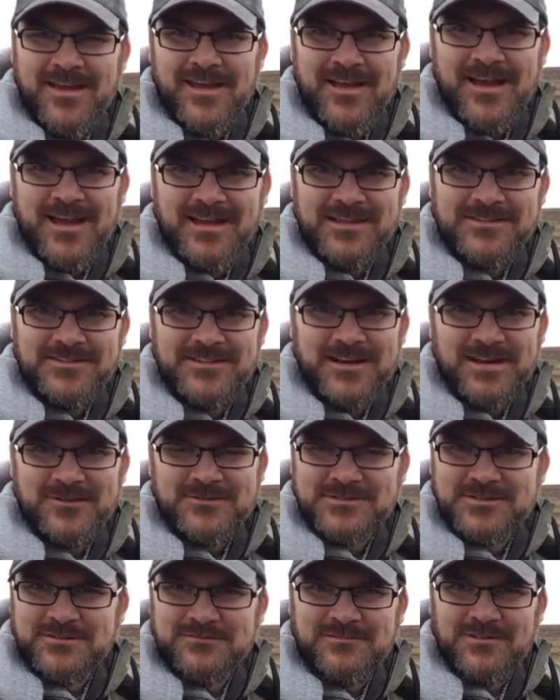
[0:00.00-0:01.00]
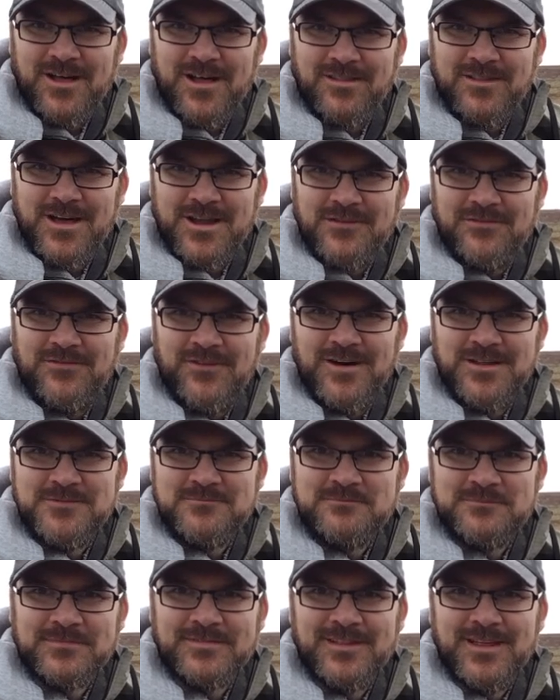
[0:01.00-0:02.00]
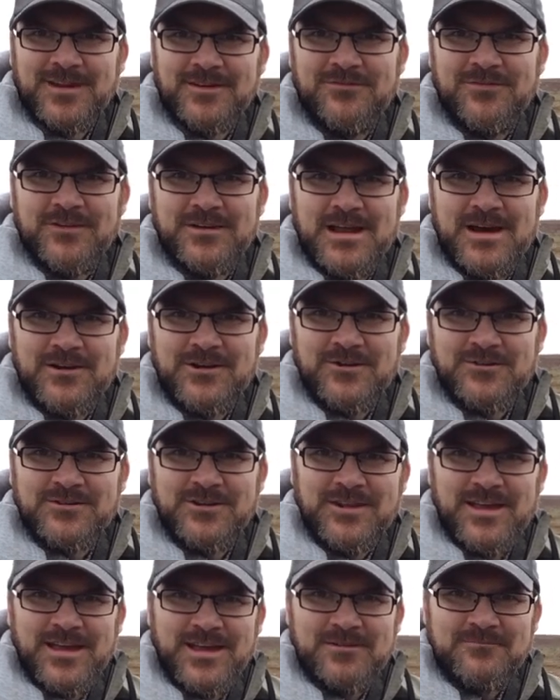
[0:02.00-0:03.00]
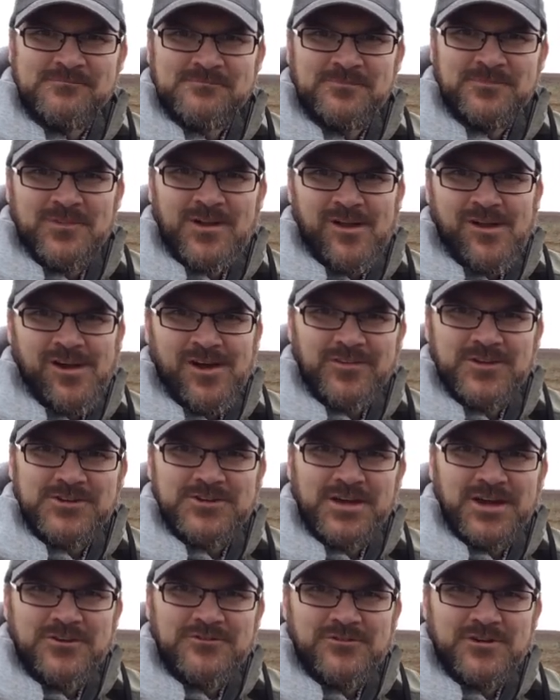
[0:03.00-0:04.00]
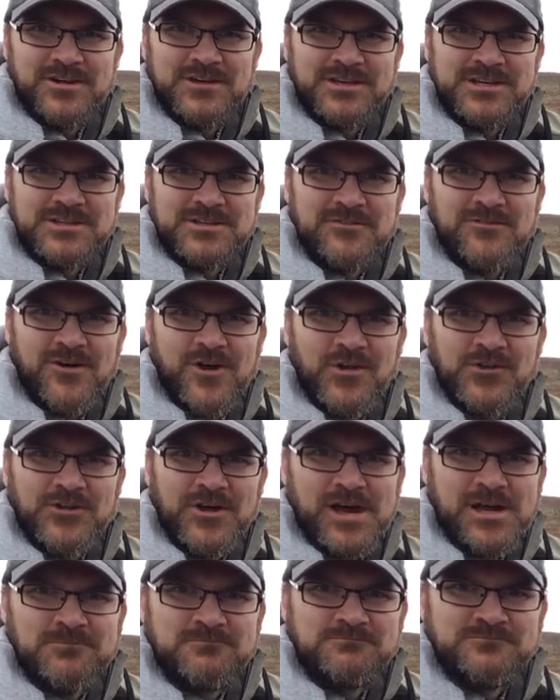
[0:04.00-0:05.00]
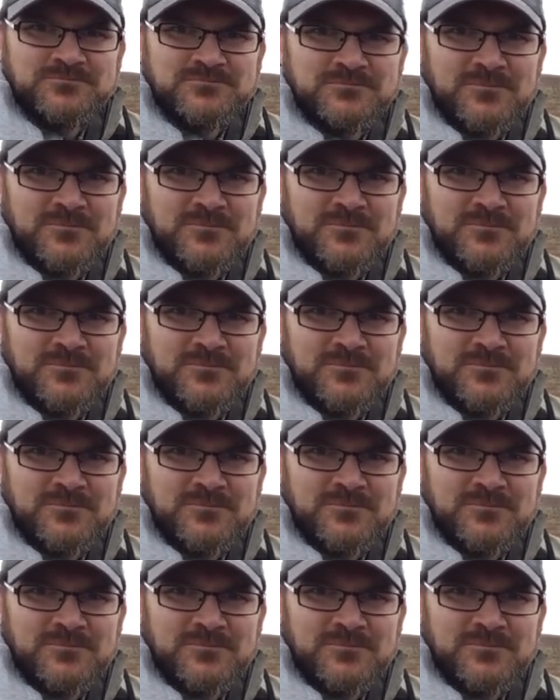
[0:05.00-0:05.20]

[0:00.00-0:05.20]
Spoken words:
And it was a lot of fun out here today on the tundra in the fall time.